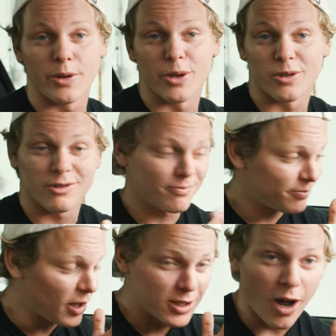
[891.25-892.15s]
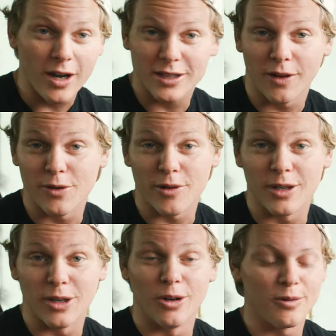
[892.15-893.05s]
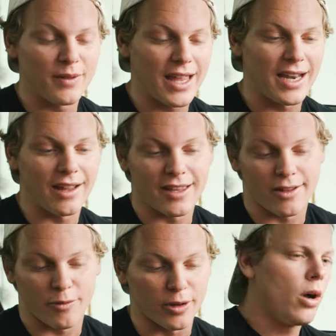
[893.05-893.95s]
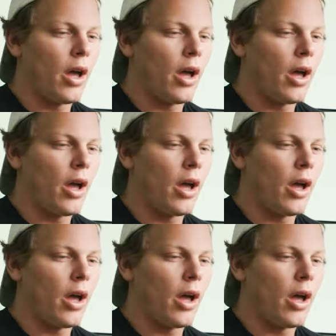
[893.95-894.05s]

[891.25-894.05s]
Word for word: There's a ton of stuff you can do, and I think it's really cool.